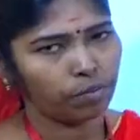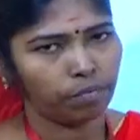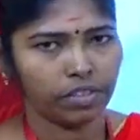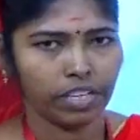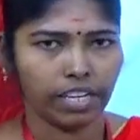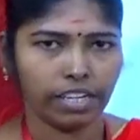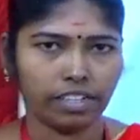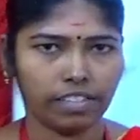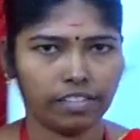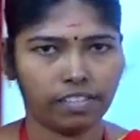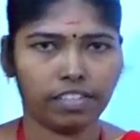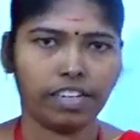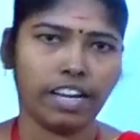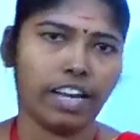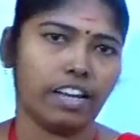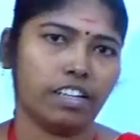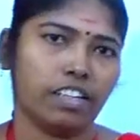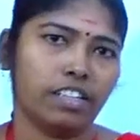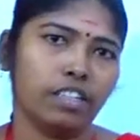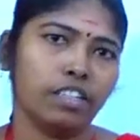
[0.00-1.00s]
that
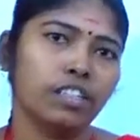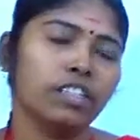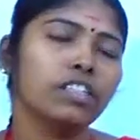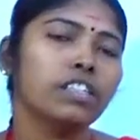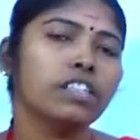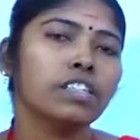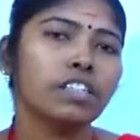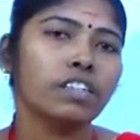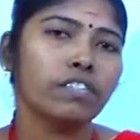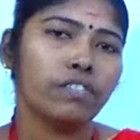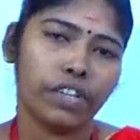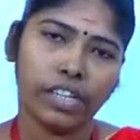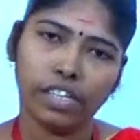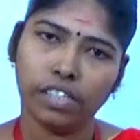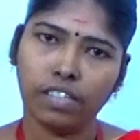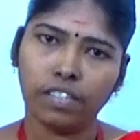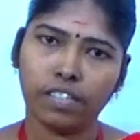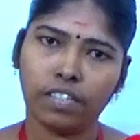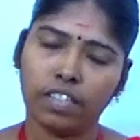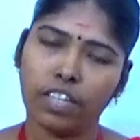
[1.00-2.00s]
stack.
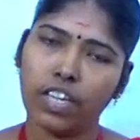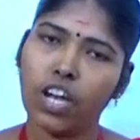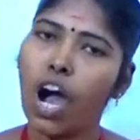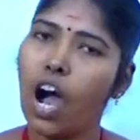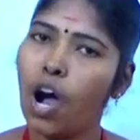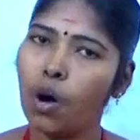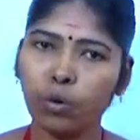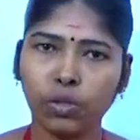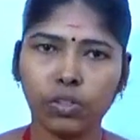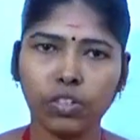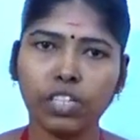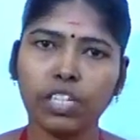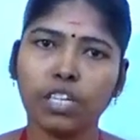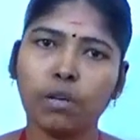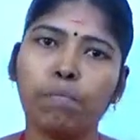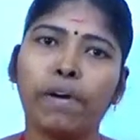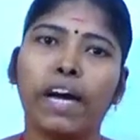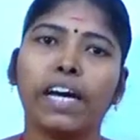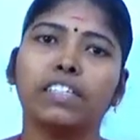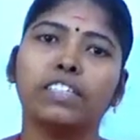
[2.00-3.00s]
Friends, you have to
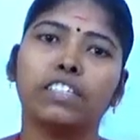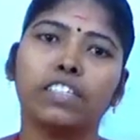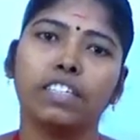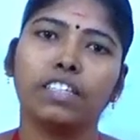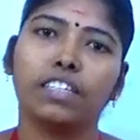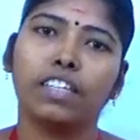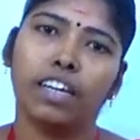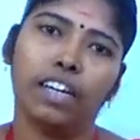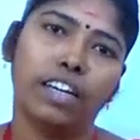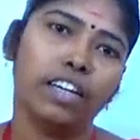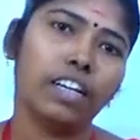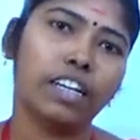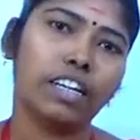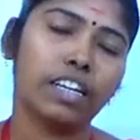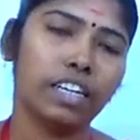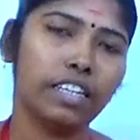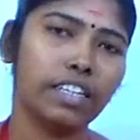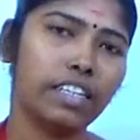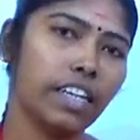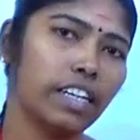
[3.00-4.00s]
imagine the
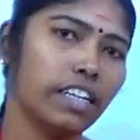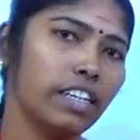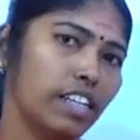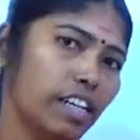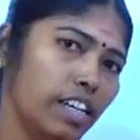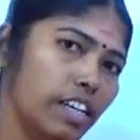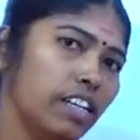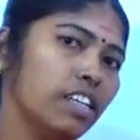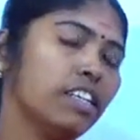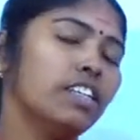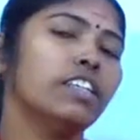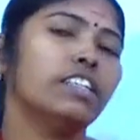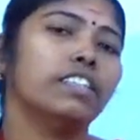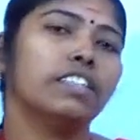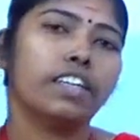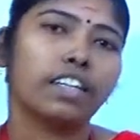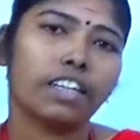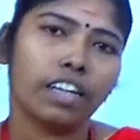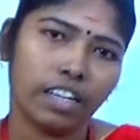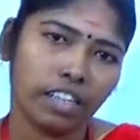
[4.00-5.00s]
container.
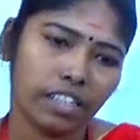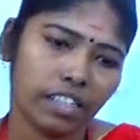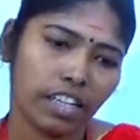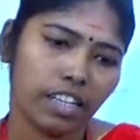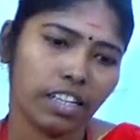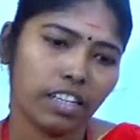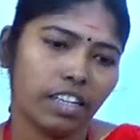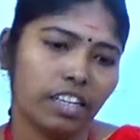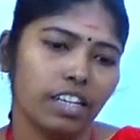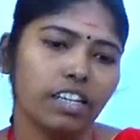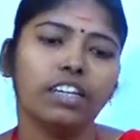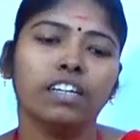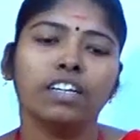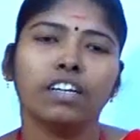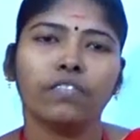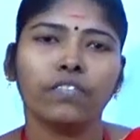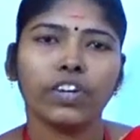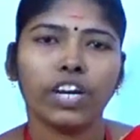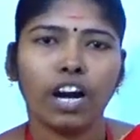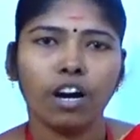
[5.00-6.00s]
The container,
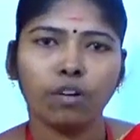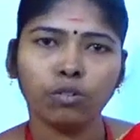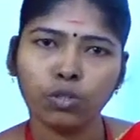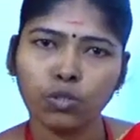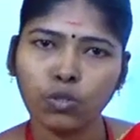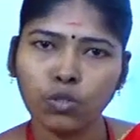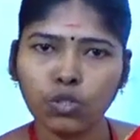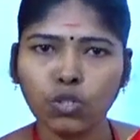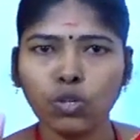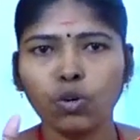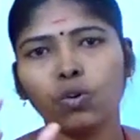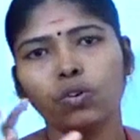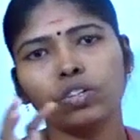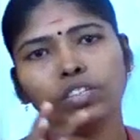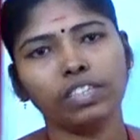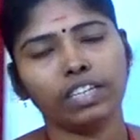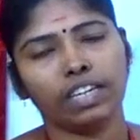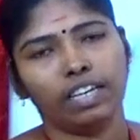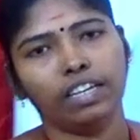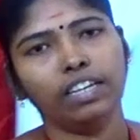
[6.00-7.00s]
we have to store
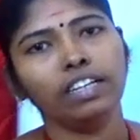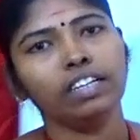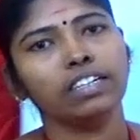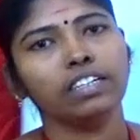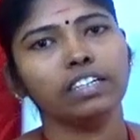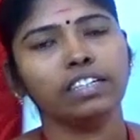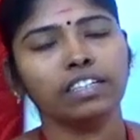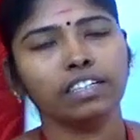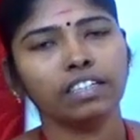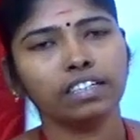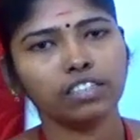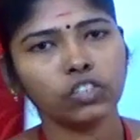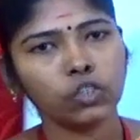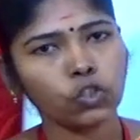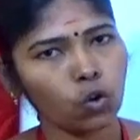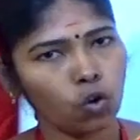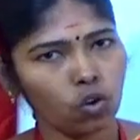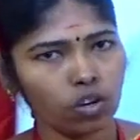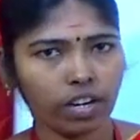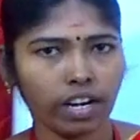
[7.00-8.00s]
the
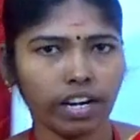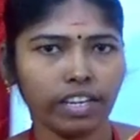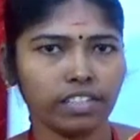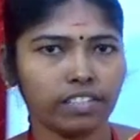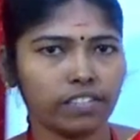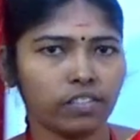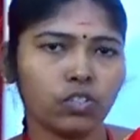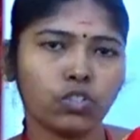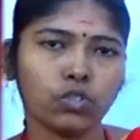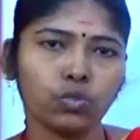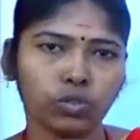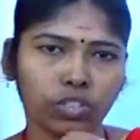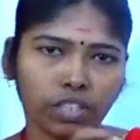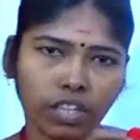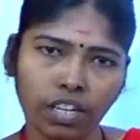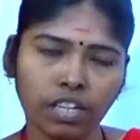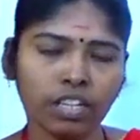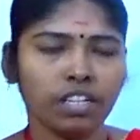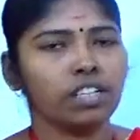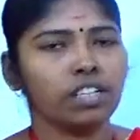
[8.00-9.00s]
chocolates to the,